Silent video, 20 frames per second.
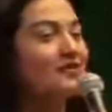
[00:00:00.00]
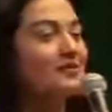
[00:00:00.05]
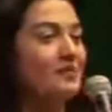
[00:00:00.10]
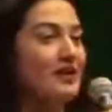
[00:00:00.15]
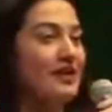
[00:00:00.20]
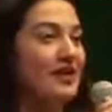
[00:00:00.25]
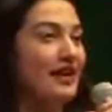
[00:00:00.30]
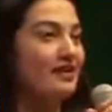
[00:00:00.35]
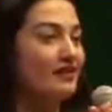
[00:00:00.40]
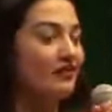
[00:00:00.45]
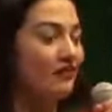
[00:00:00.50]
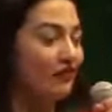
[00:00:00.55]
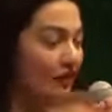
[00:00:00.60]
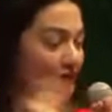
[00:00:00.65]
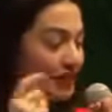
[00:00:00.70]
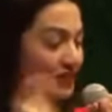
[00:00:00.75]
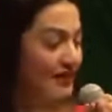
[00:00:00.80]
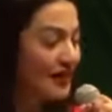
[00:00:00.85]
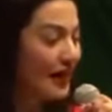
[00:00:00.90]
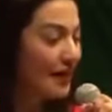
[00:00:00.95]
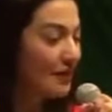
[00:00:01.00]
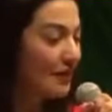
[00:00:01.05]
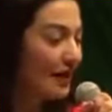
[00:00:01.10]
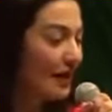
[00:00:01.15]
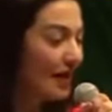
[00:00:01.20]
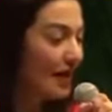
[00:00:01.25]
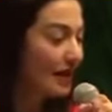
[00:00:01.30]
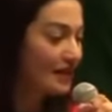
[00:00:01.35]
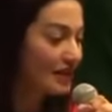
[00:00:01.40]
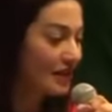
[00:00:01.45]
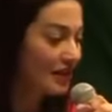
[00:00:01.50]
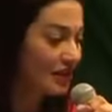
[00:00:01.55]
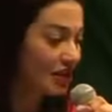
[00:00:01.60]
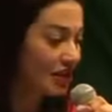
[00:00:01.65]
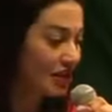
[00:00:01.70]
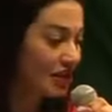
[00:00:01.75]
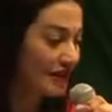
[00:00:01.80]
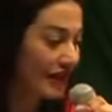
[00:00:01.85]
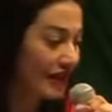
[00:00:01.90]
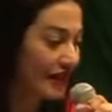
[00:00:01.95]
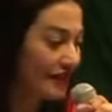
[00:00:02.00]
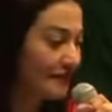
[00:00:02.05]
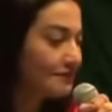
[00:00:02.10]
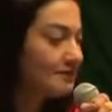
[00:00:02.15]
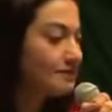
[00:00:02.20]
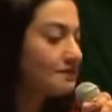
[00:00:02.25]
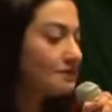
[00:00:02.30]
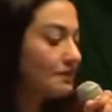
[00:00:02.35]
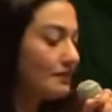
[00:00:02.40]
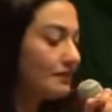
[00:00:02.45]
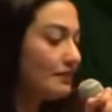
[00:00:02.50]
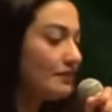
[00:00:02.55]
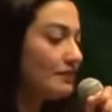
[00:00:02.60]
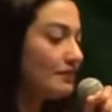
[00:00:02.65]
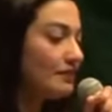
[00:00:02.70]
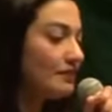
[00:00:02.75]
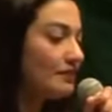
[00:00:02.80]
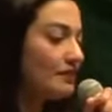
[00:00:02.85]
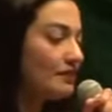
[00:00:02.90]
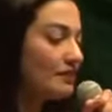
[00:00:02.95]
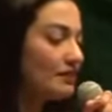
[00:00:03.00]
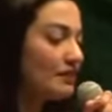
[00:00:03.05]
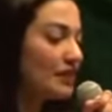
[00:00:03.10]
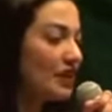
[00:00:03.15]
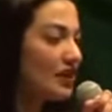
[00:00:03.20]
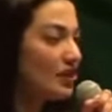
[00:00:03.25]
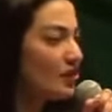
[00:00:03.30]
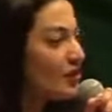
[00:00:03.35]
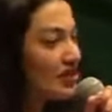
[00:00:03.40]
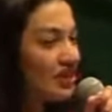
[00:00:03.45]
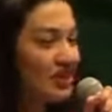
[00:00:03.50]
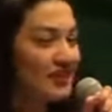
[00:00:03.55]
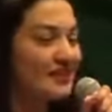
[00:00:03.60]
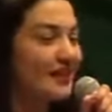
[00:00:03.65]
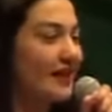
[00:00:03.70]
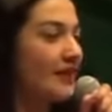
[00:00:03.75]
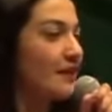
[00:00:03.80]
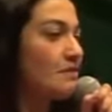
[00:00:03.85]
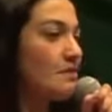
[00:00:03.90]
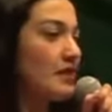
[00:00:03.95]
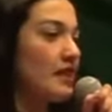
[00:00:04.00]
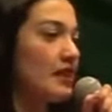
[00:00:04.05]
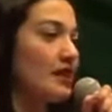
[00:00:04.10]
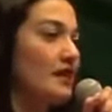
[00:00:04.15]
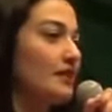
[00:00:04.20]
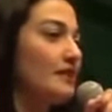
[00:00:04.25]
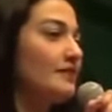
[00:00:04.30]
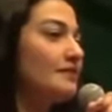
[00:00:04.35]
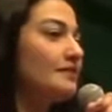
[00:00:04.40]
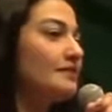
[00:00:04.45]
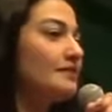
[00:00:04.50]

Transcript: to me, and the first time I hugged her, she said, you are just like me.